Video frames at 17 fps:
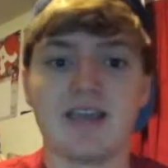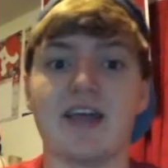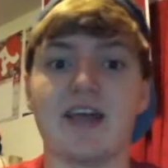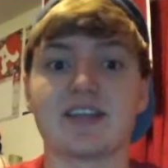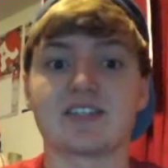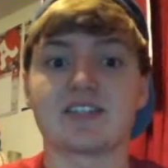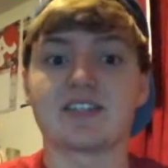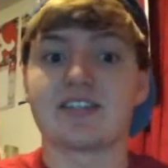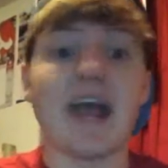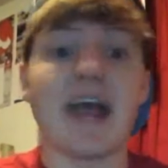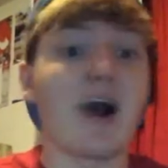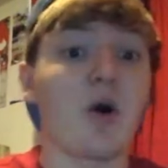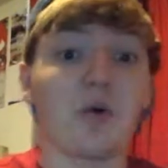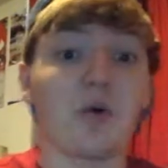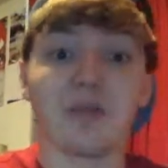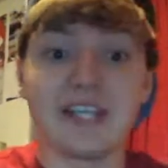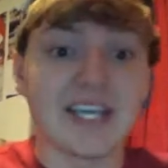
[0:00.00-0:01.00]
That's just
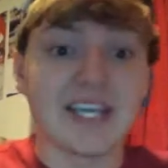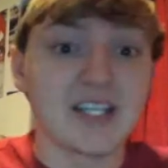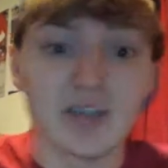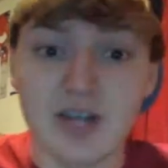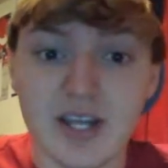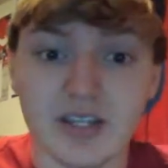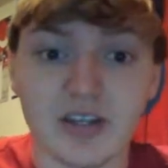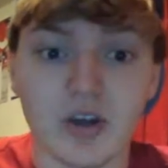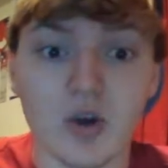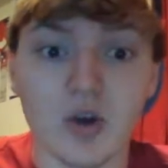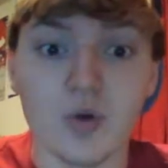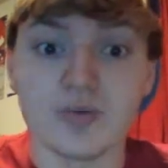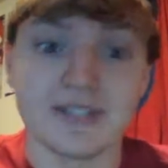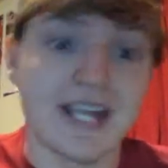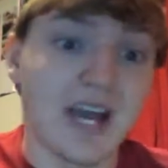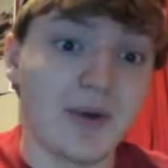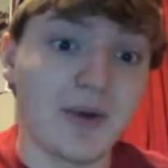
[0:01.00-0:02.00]
how the internet
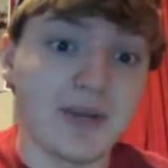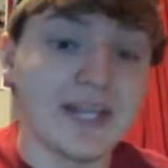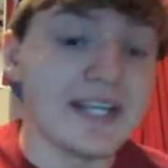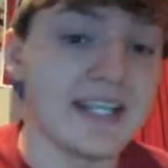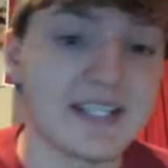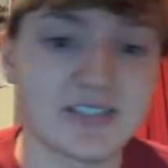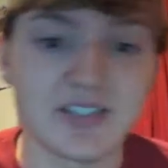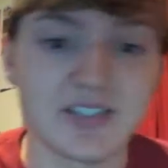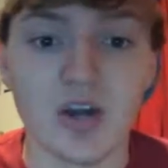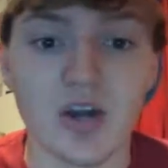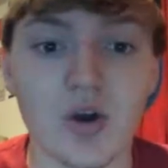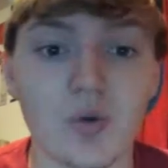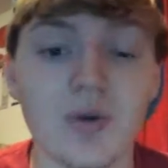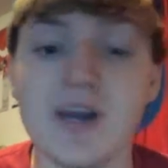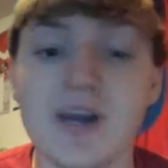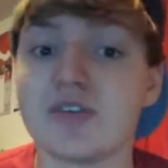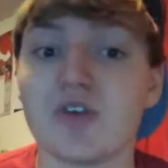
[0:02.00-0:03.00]
goes and how idiots
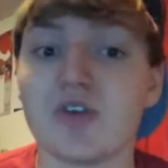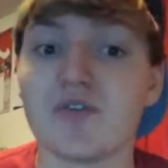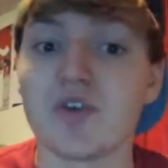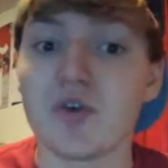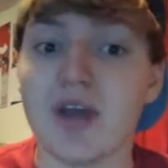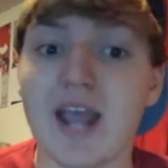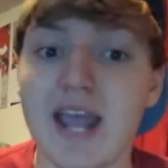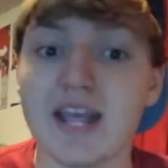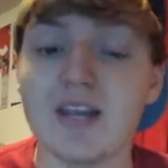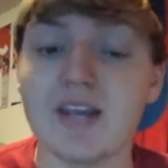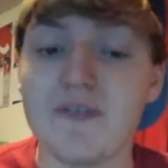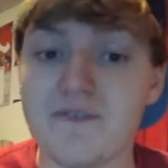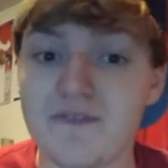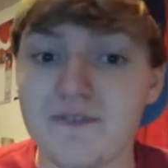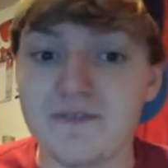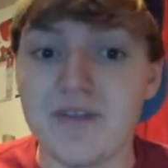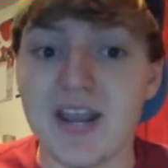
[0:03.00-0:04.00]
go. So if you're an
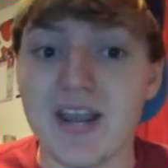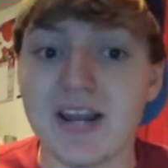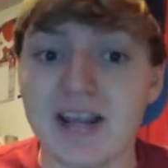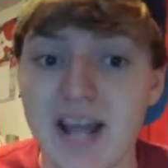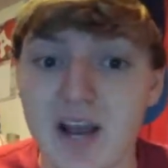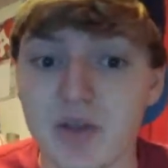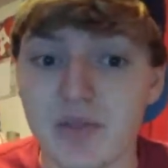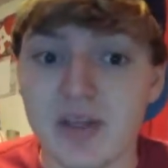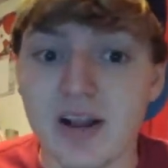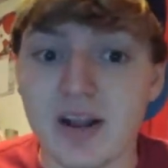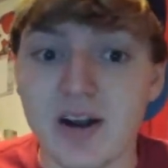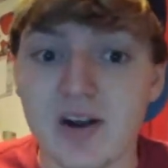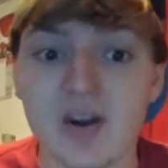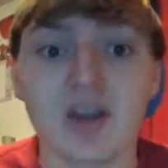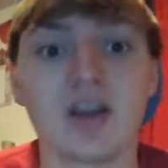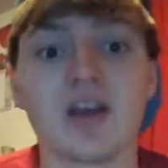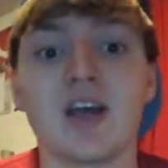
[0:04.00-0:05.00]
A&M fan out
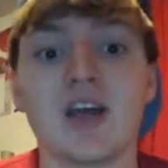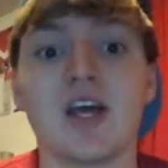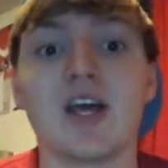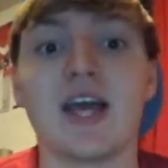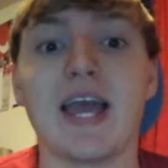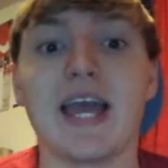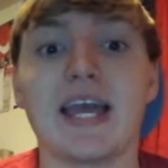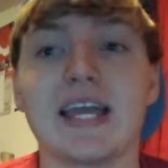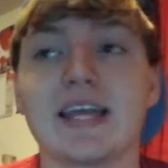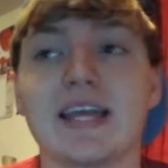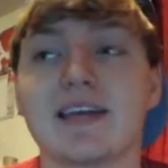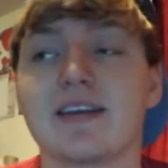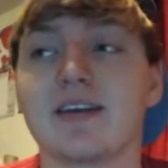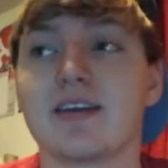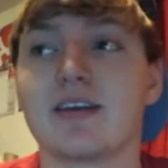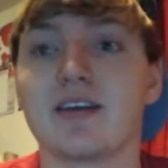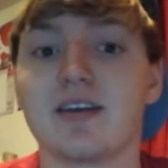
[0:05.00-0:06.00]
there
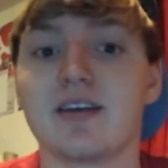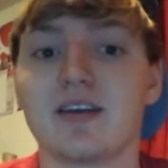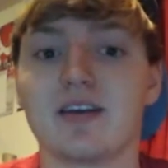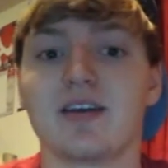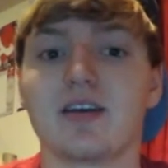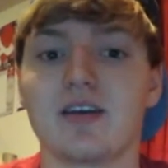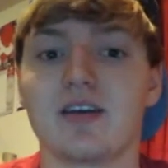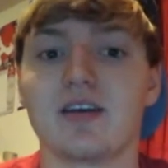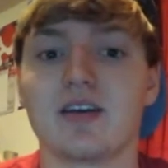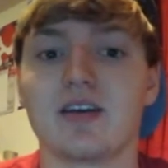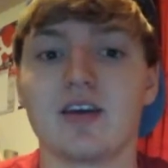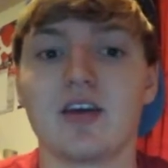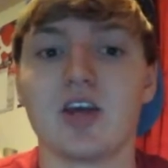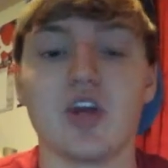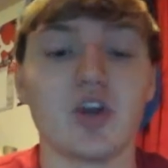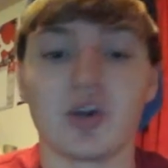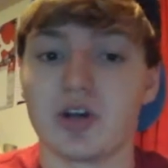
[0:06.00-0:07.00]
and
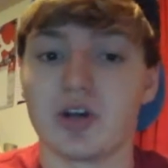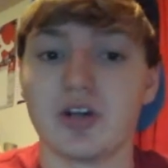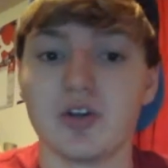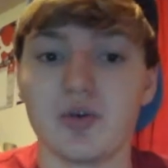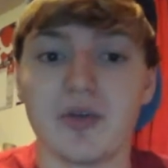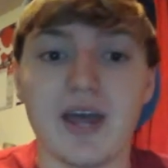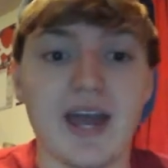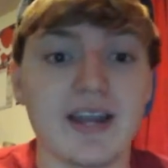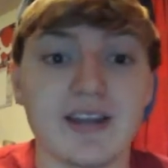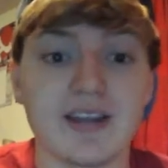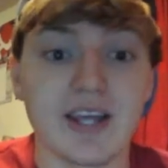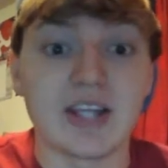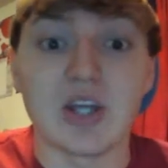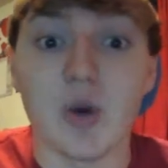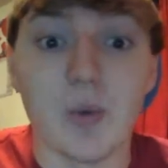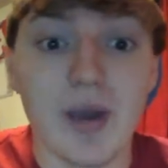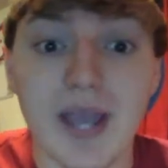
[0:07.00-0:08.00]
you're going to do that,
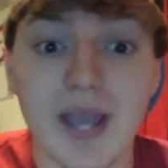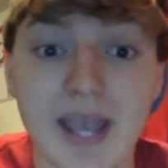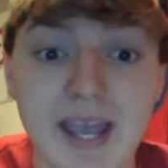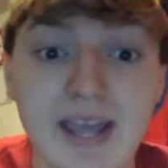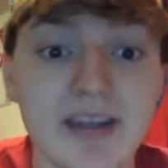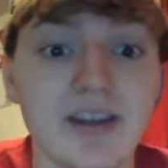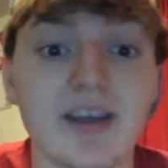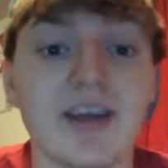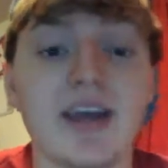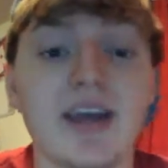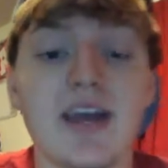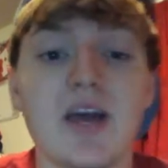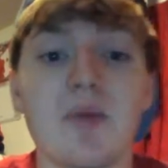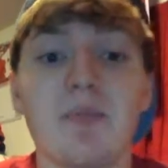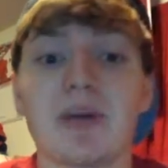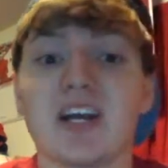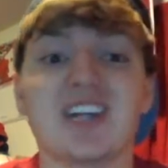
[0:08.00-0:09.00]
go ahead
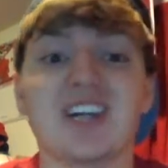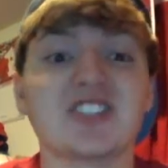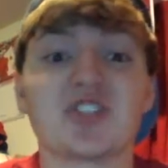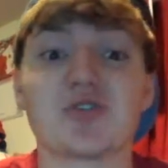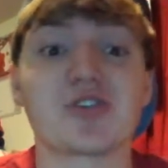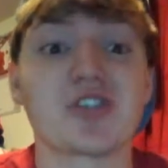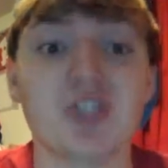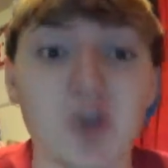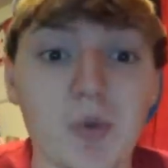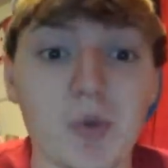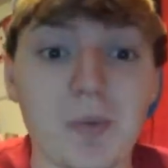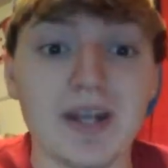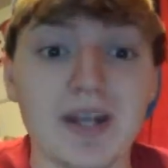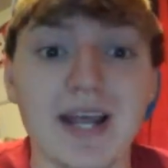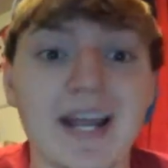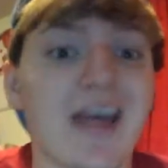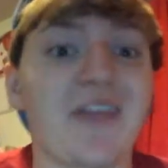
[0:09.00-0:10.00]
because you're
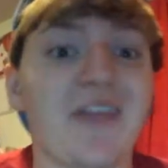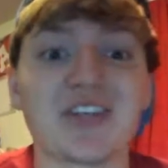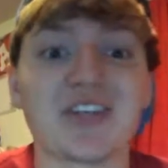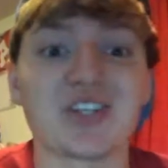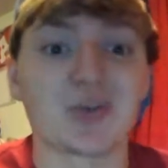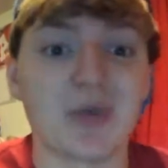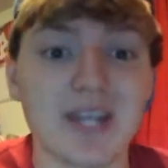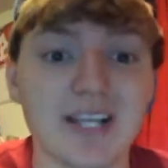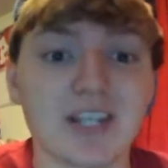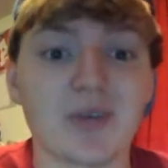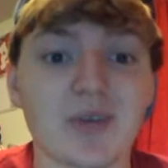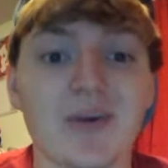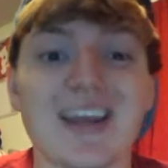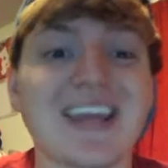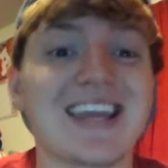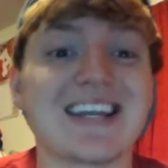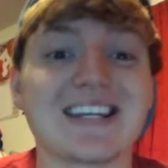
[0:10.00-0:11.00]
stupid and I think you're
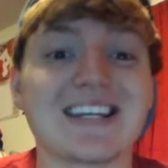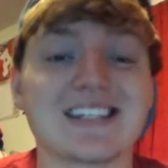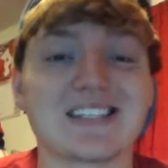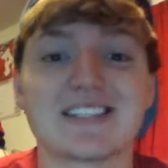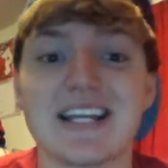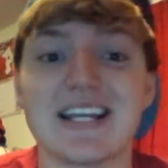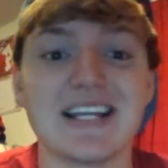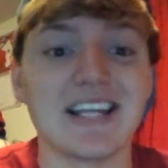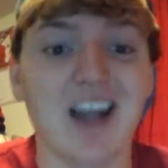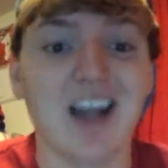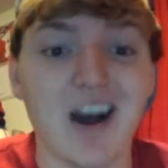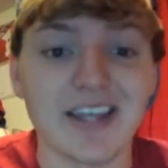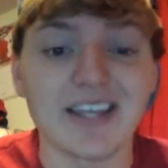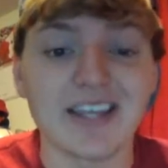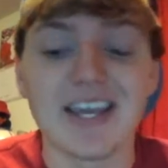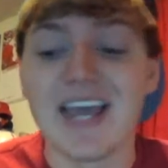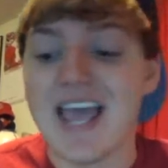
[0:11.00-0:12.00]
ignorant and just
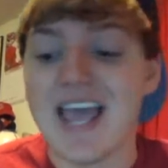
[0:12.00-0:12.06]
idiotic.